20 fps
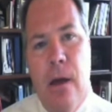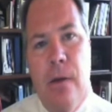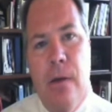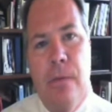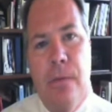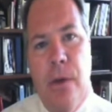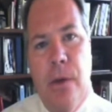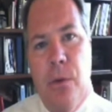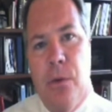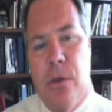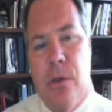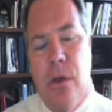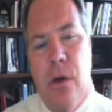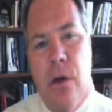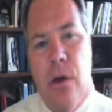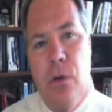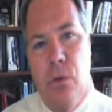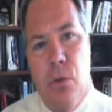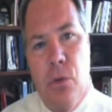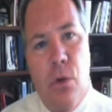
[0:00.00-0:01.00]
uh, there
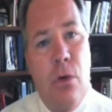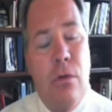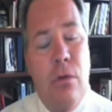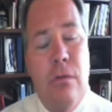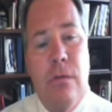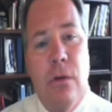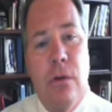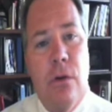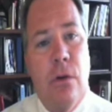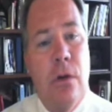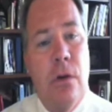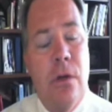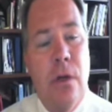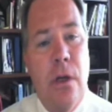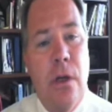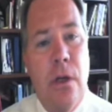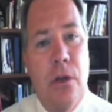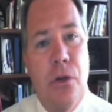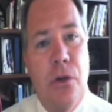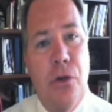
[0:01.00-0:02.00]
was a, a, role for
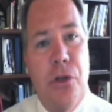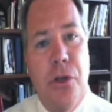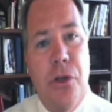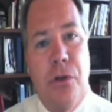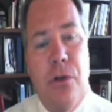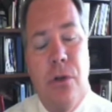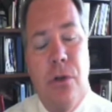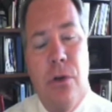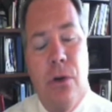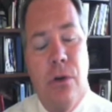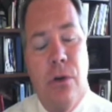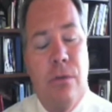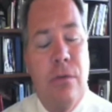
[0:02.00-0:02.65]
allergic